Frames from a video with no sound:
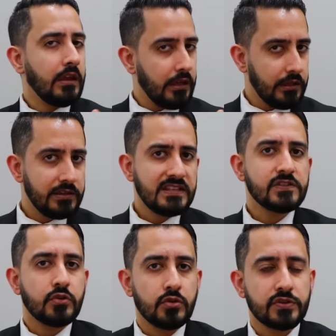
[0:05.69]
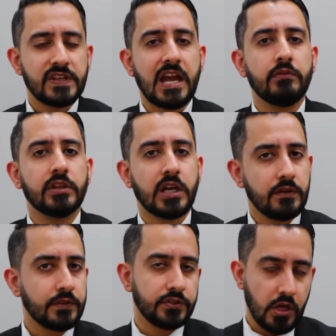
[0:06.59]
In this course, I will
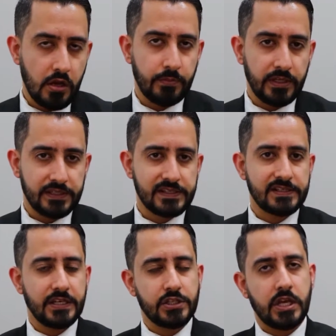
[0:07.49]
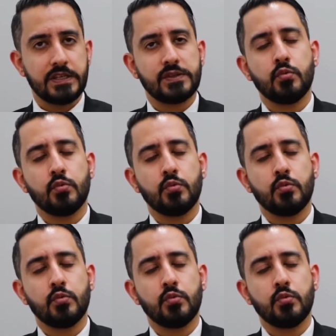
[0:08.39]
cover topics such as